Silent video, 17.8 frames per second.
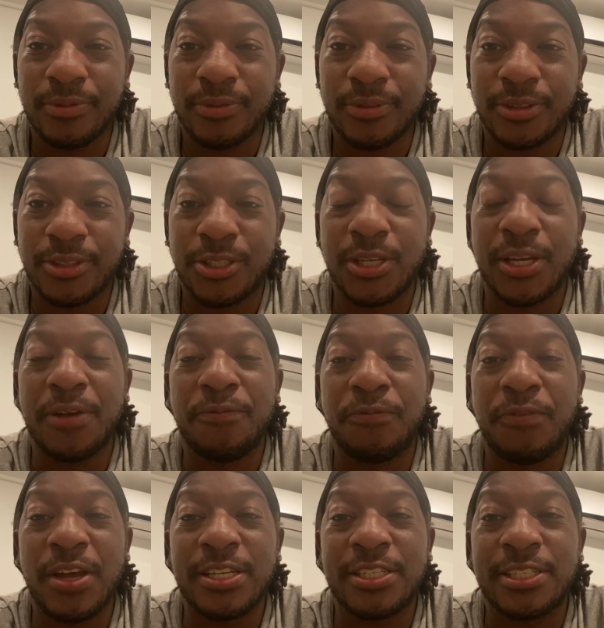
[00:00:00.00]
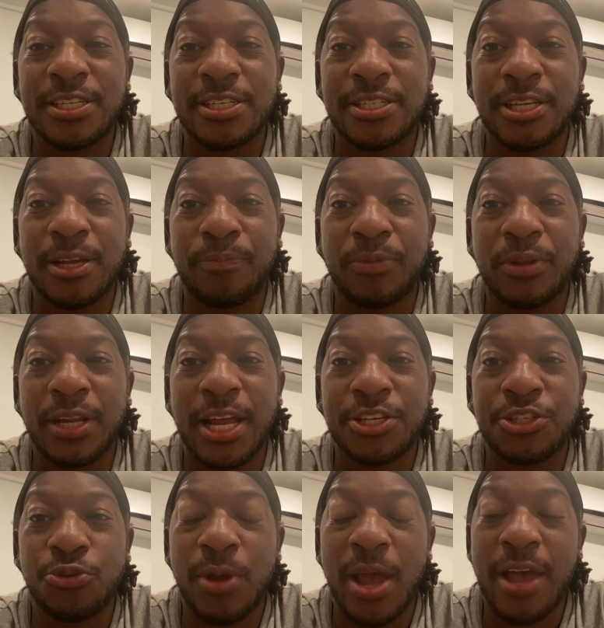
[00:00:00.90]
to invest in something
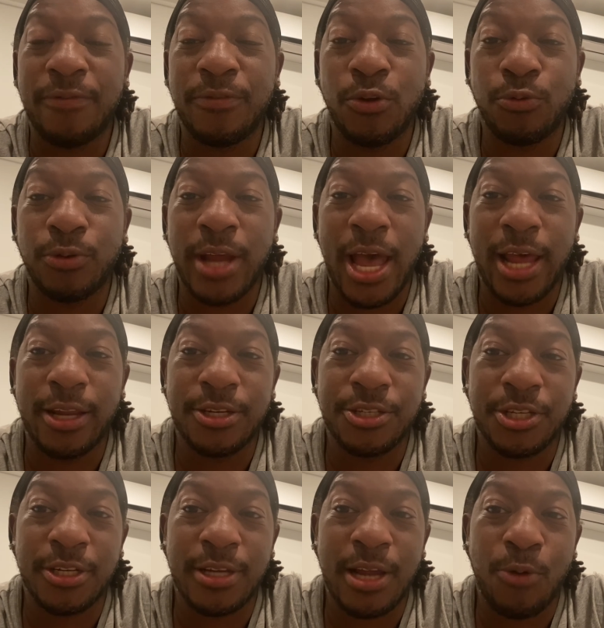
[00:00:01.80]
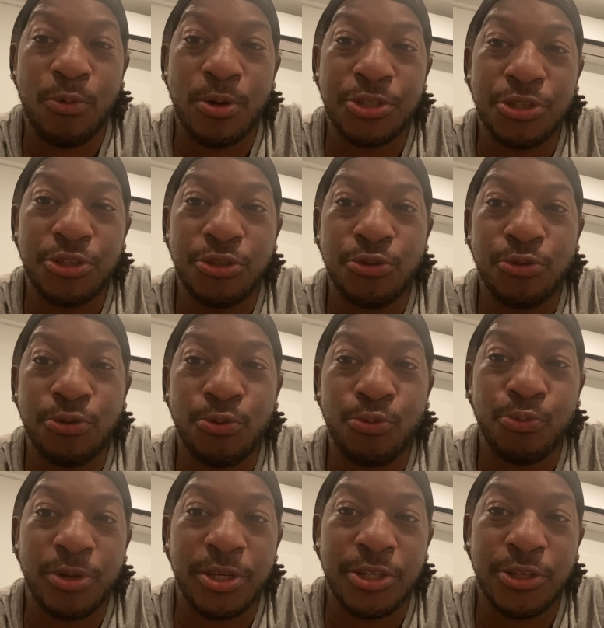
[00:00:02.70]
that you have no knowledge in. I want you to do the
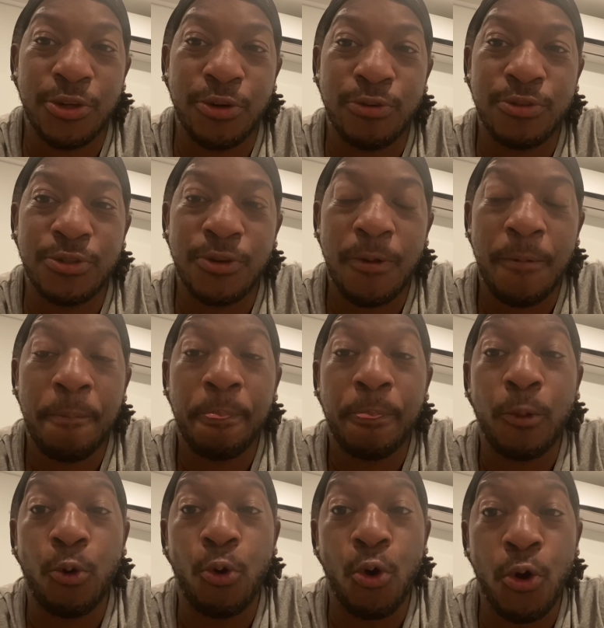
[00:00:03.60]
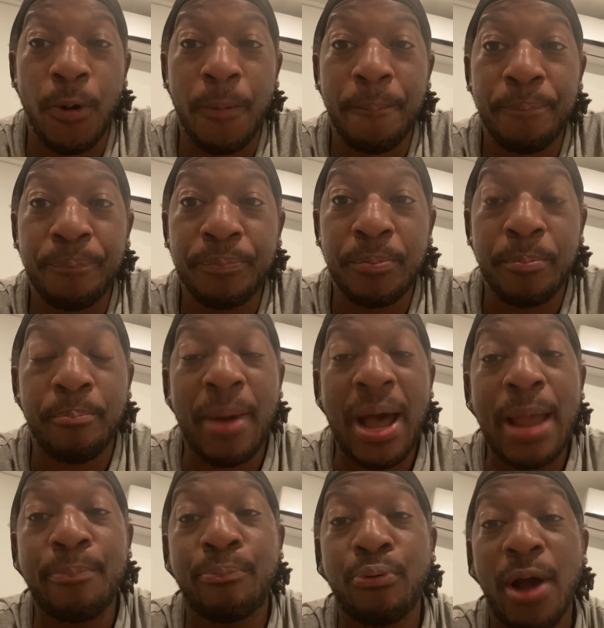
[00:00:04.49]
research or
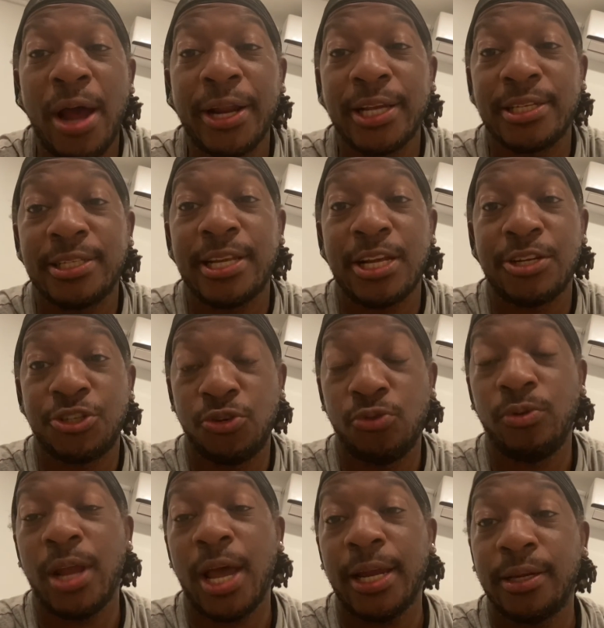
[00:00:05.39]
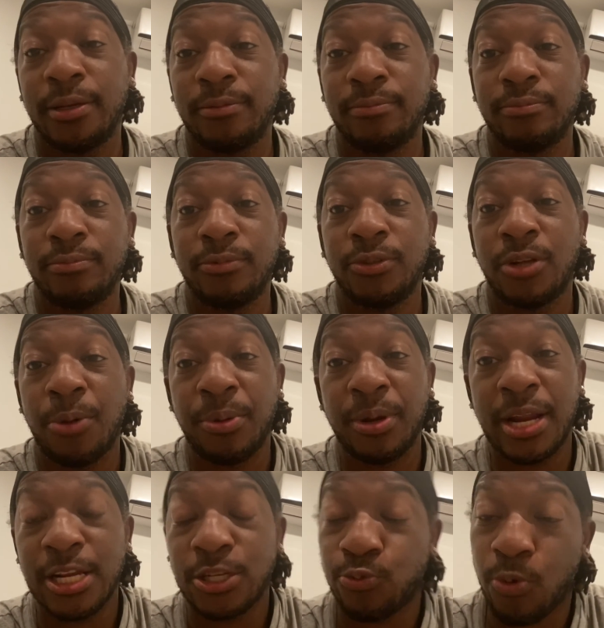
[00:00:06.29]
buy products that you like. I
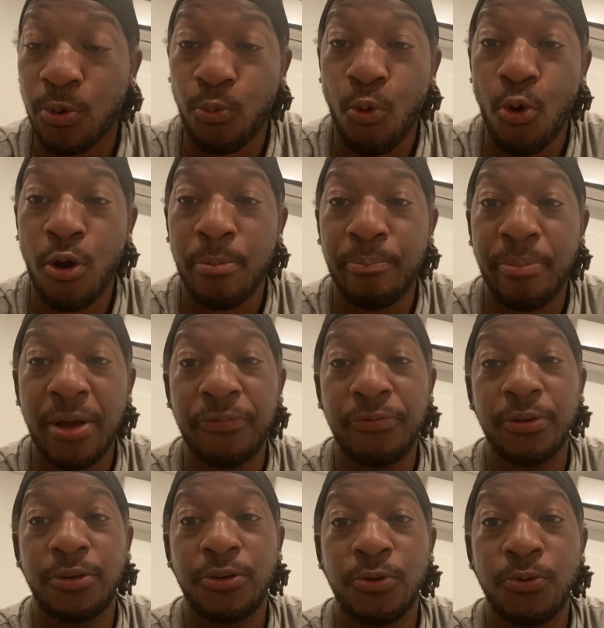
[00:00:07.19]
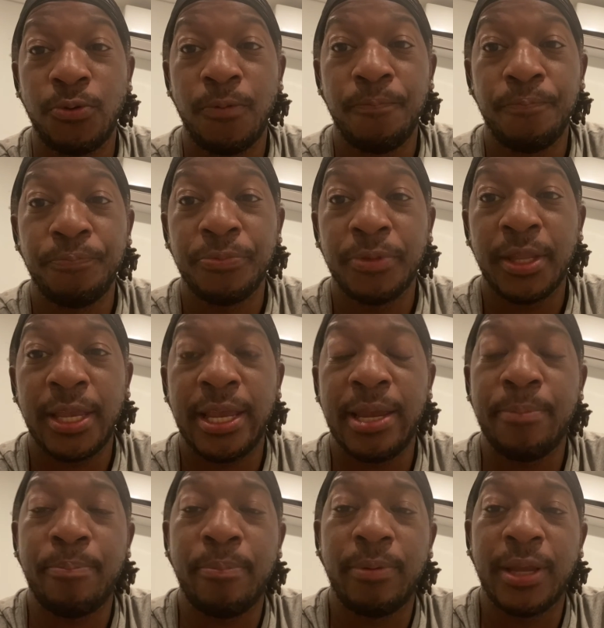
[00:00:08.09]
mean, that's what Warren Buffett do.
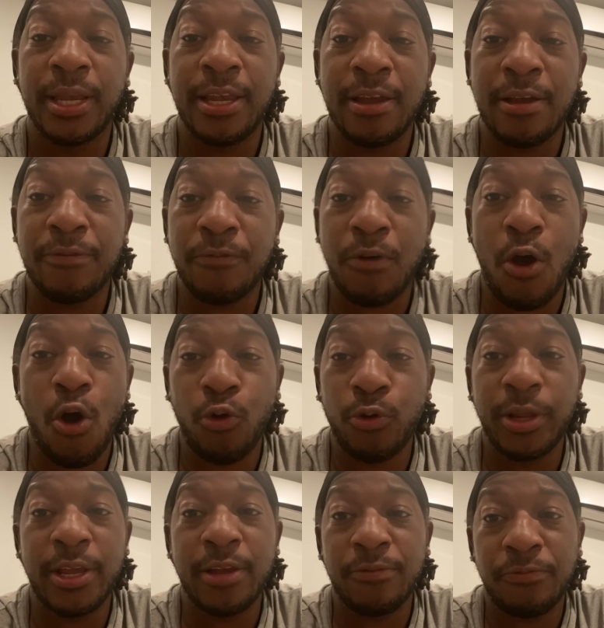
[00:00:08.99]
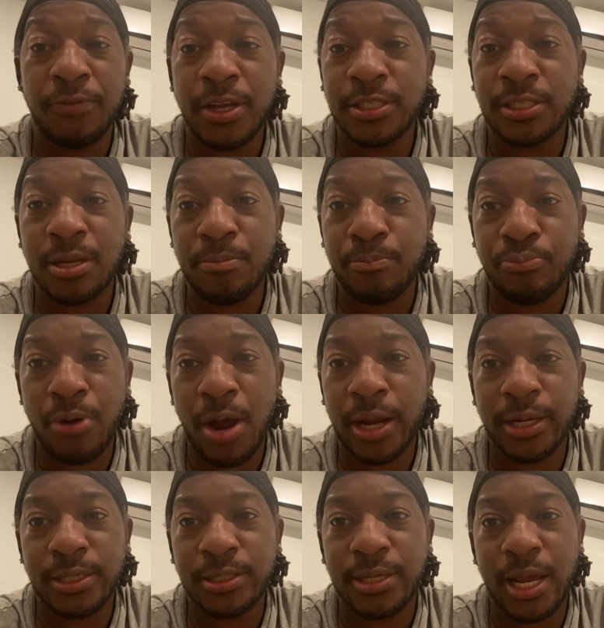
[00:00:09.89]
He only invests in
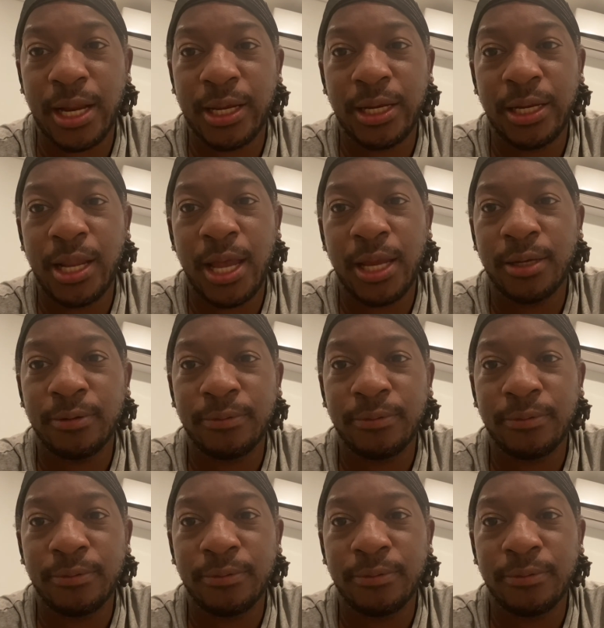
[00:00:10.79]
products that he like.